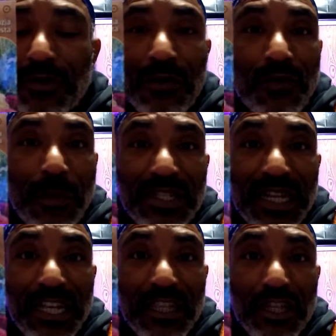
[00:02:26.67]

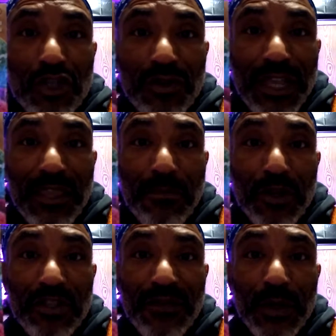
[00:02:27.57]
representing the strength and
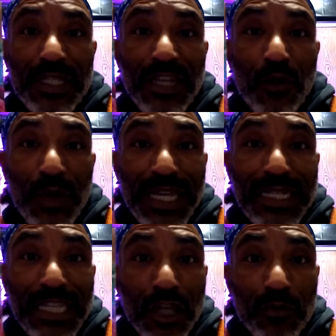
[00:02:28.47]
perseverance that we
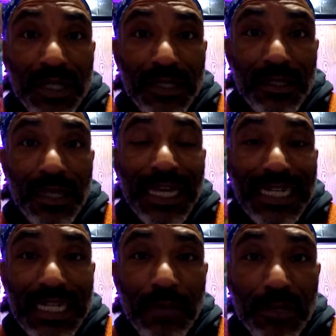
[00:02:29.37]
as humans
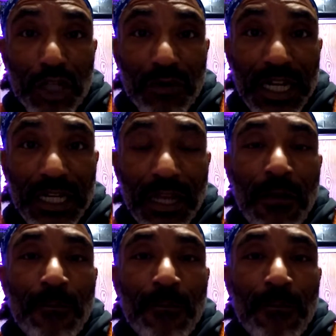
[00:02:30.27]
demonstrate